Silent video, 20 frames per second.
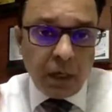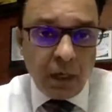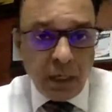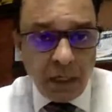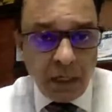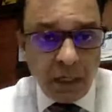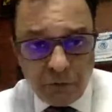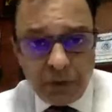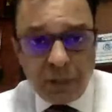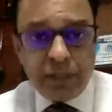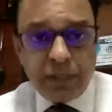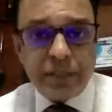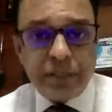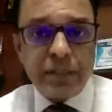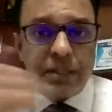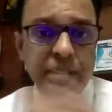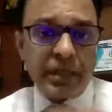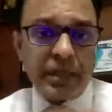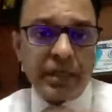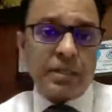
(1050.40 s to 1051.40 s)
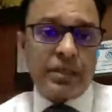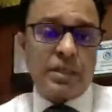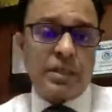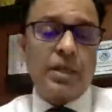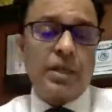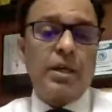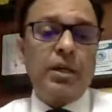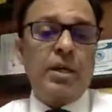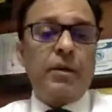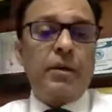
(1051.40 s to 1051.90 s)
increased in size.
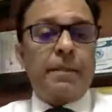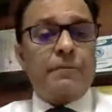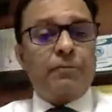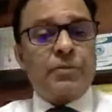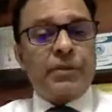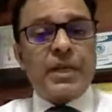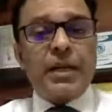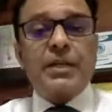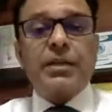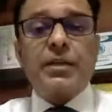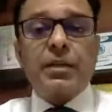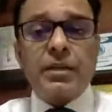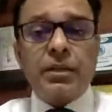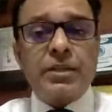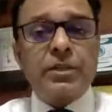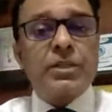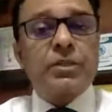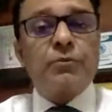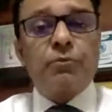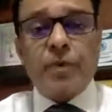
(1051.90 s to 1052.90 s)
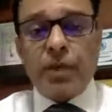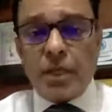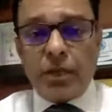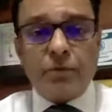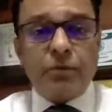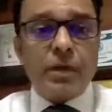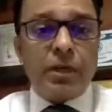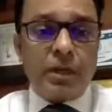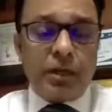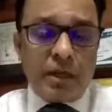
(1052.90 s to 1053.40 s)
That is a
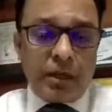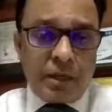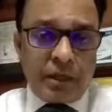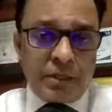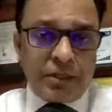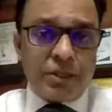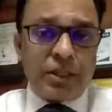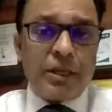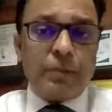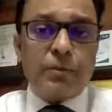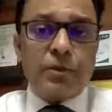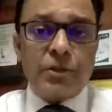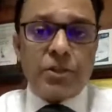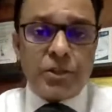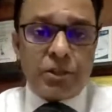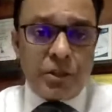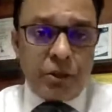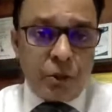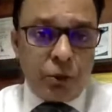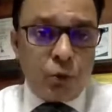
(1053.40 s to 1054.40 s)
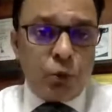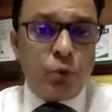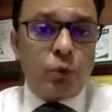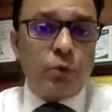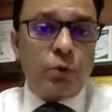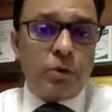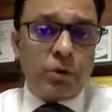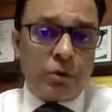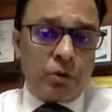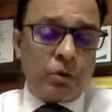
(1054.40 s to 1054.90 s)
very well established
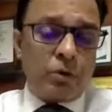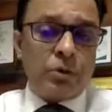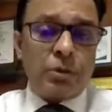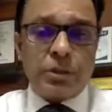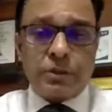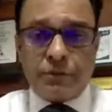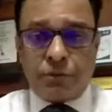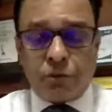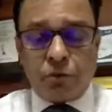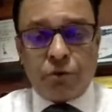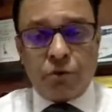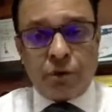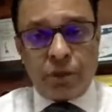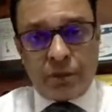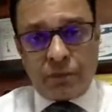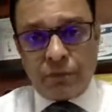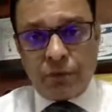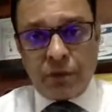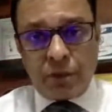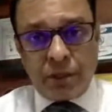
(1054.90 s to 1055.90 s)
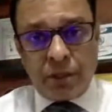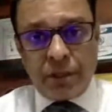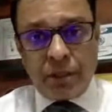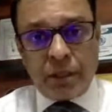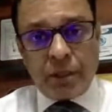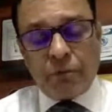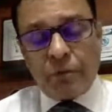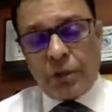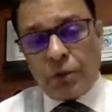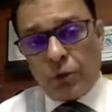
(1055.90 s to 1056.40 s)
known cause for infertility.
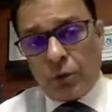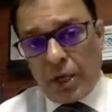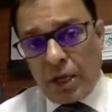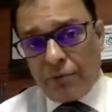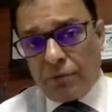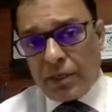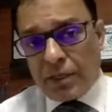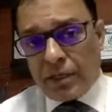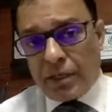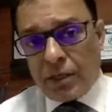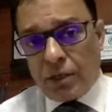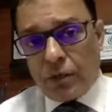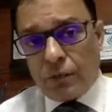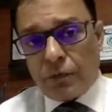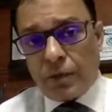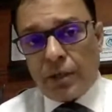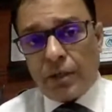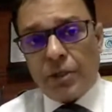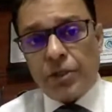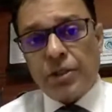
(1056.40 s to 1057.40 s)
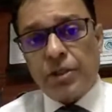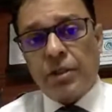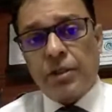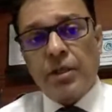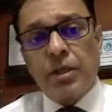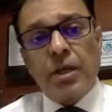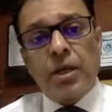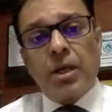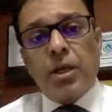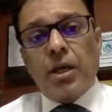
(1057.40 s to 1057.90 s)
Now, when you have that kind of condition,
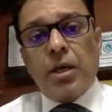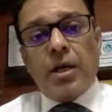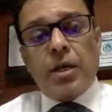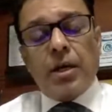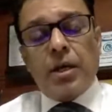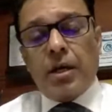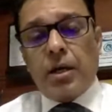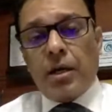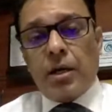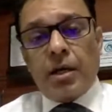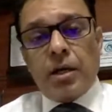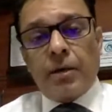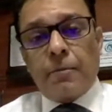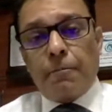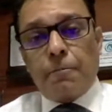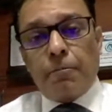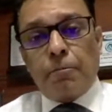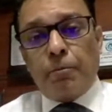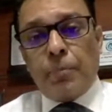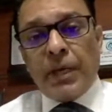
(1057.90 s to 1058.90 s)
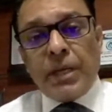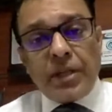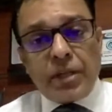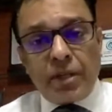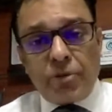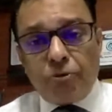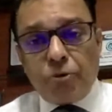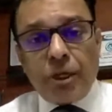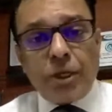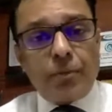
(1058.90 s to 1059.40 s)

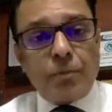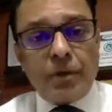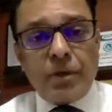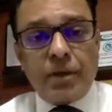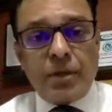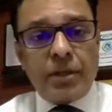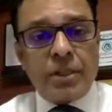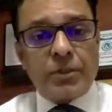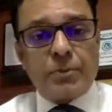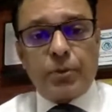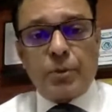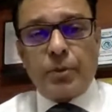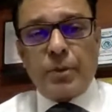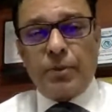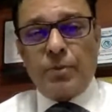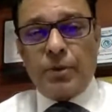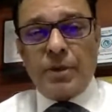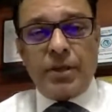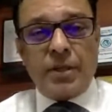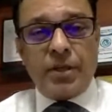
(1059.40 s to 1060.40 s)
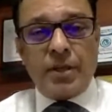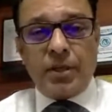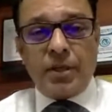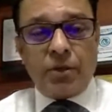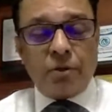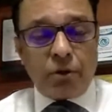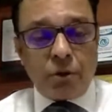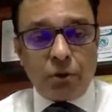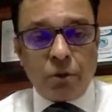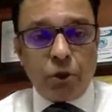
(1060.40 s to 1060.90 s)
medical treatment is probably
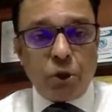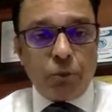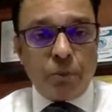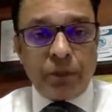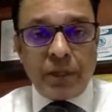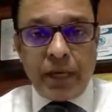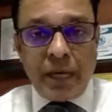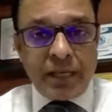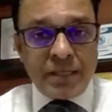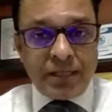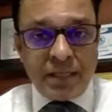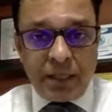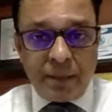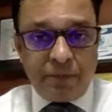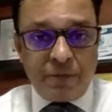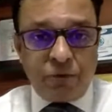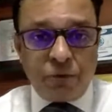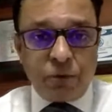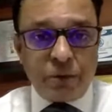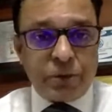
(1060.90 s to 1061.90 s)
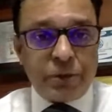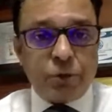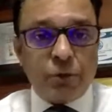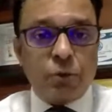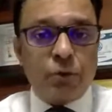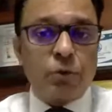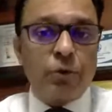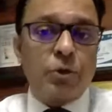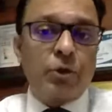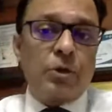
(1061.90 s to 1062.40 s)
not going to be as helpful.
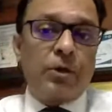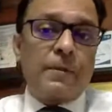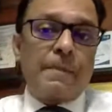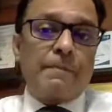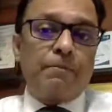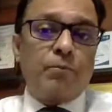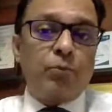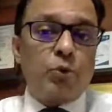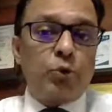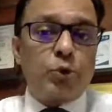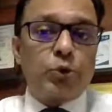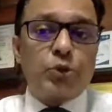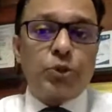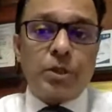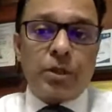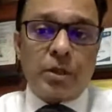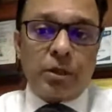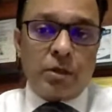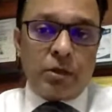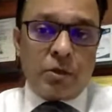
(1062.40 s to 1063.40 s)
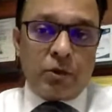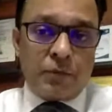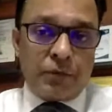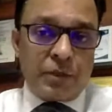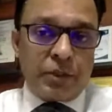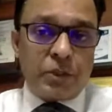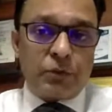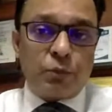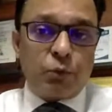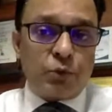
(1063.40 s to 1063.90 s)
So most of
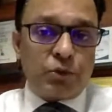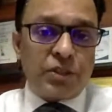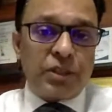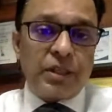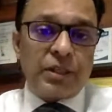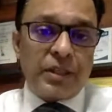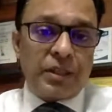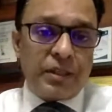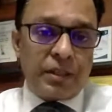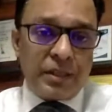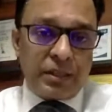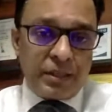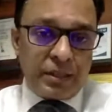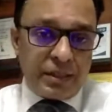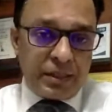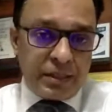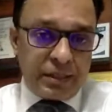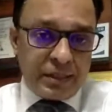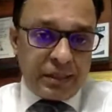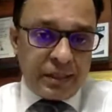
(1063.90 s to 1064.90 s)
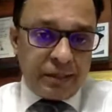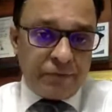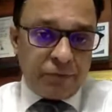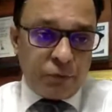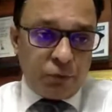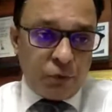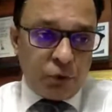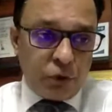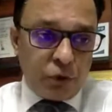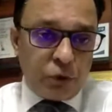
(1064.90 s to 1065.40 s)
us would say that it is, if
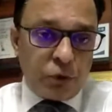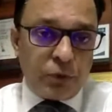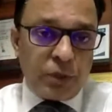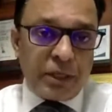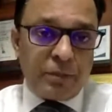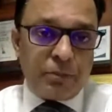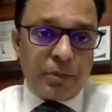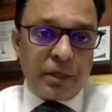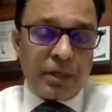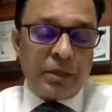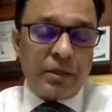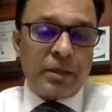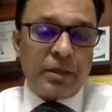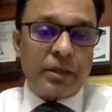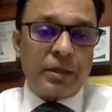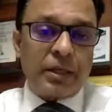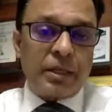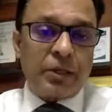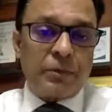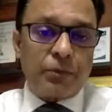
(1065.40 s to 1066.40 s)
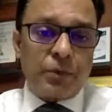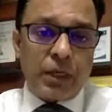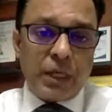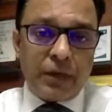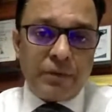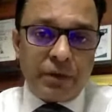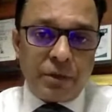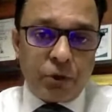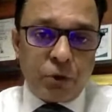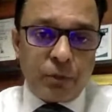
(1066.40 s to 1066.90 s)
you want to get pregnant and if you
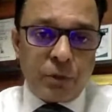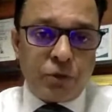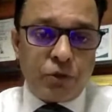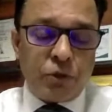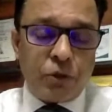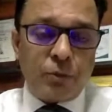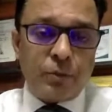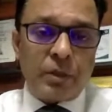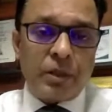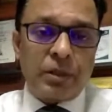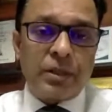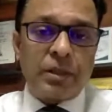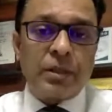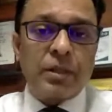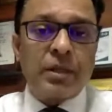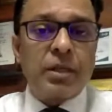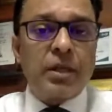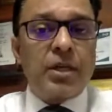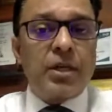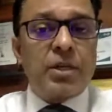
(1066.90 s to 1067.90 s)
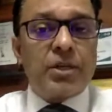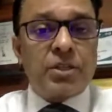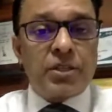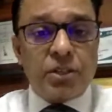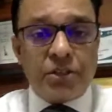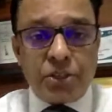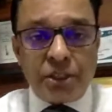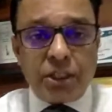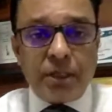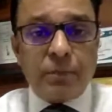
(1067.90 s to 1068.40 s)
have endometrioma, then
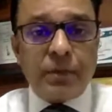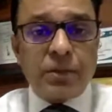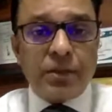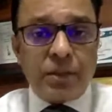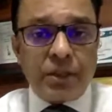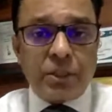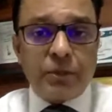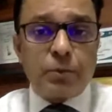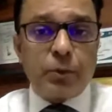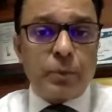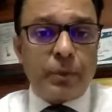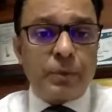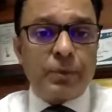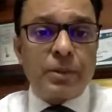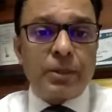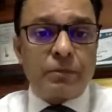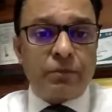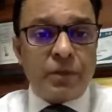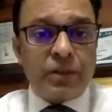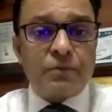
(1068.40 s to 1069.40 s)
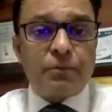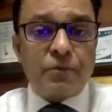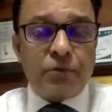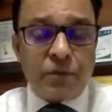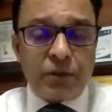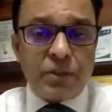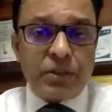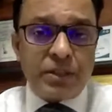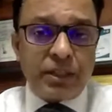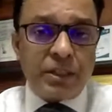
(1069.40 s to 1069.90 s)
surgical method is probably the
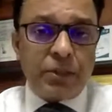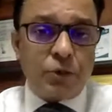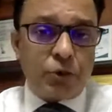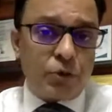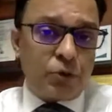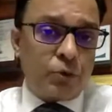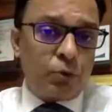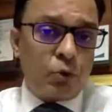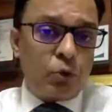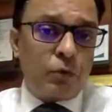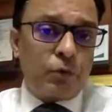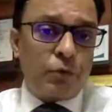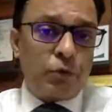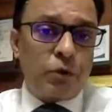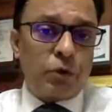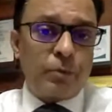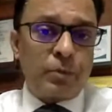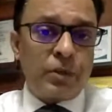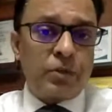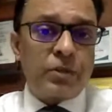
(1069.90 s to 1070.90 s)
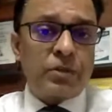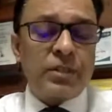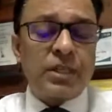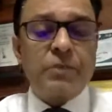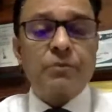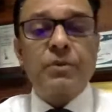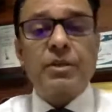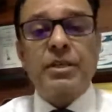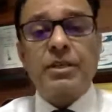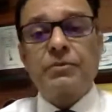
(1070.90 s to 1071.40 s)
first thing you should go for, because
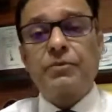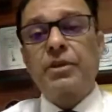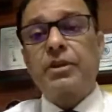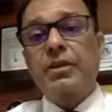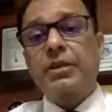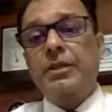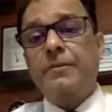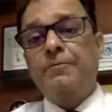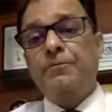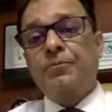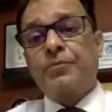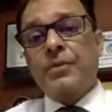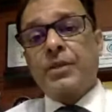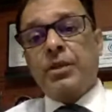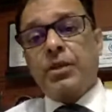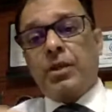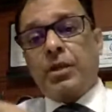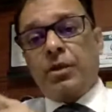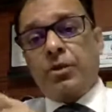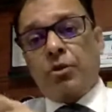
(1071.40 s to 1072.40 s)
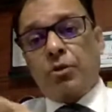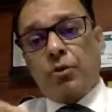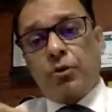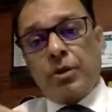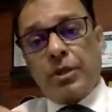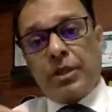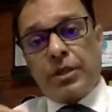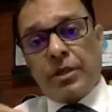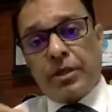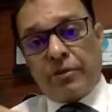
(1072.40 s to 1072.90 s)
that will definitely not
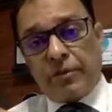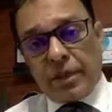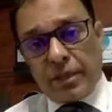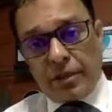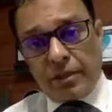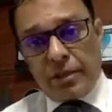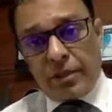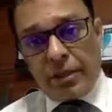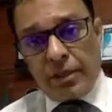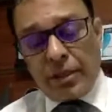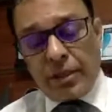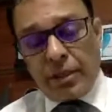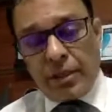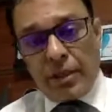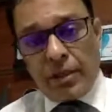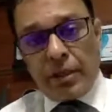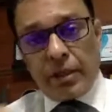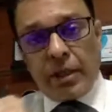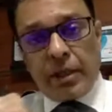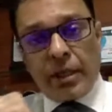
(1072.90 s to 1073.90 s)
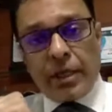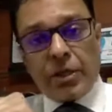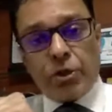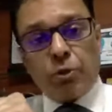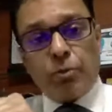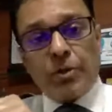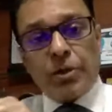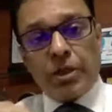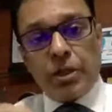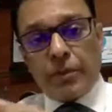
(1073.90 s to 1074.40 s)
only correct the
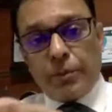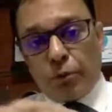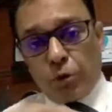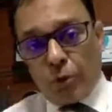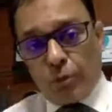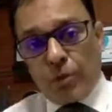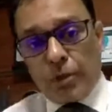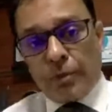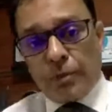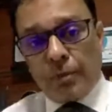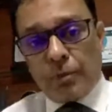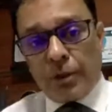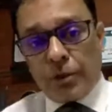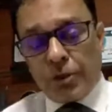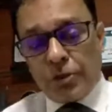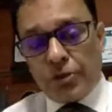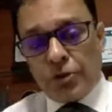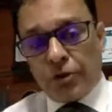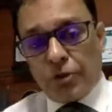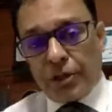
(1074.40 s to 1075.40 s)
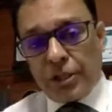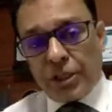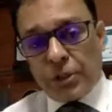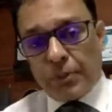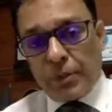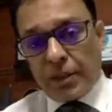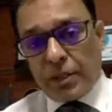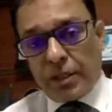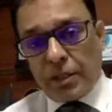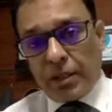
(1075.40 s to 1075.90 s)
anatomical problem, because you're not
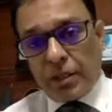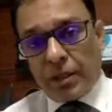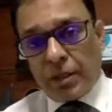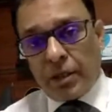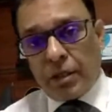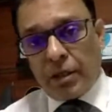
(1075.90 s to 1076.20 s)
expecting